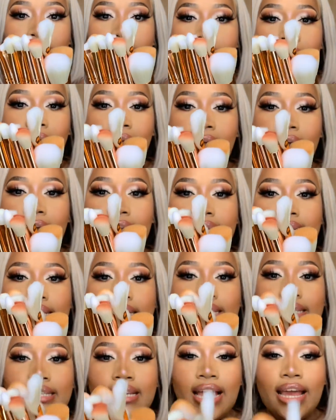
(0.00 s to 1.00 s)

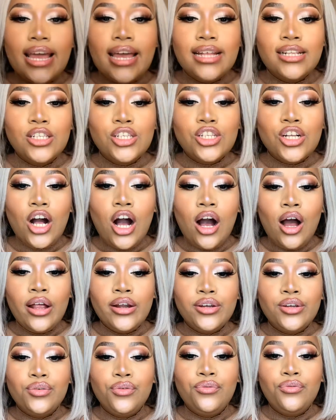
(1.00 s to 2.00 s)
and it's
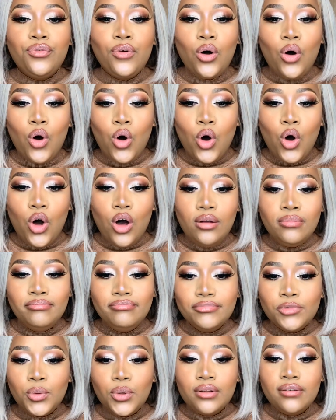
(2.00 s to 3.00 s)
got four
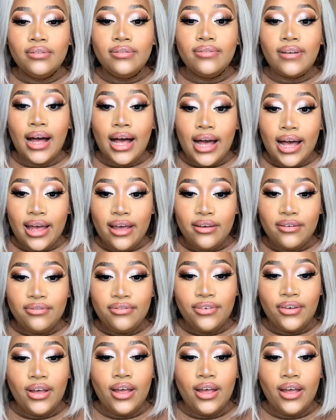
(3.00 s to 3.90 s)
or five